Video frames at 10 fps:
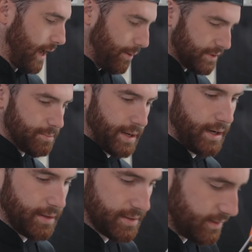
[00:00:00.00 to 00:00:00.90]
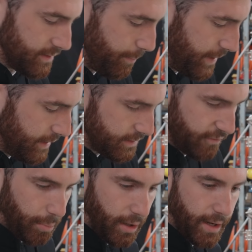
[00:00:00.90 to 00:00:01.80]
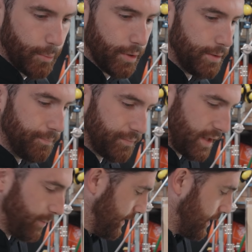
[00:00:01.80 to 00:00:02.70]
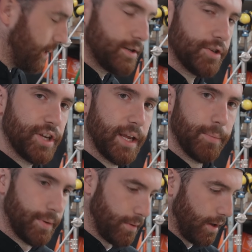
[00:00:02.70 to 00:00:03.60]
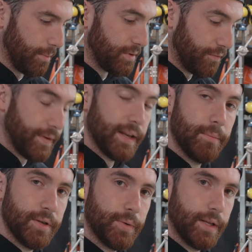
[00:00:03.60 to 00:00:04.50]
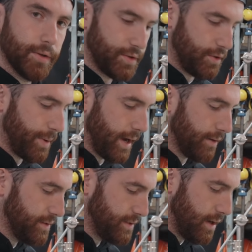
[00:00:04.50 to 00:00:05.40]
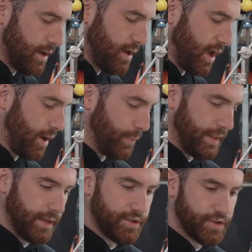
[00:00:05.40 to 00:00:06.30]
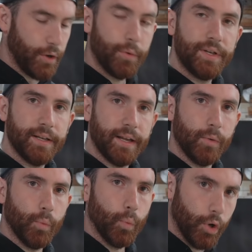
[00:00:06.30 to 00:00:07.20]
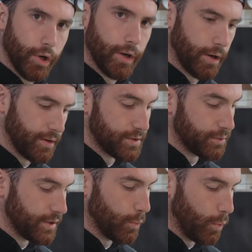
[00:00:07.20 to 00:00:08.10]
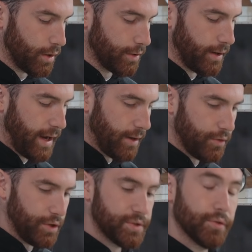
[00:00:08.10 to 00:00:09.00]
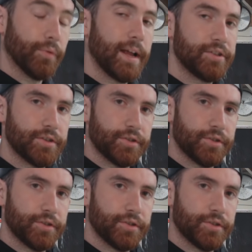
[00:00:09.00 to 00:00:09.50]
How it's made is it's a piece of plywood that we cut to shape to fit in between those two panels. We then soaked it in water and used a ratchet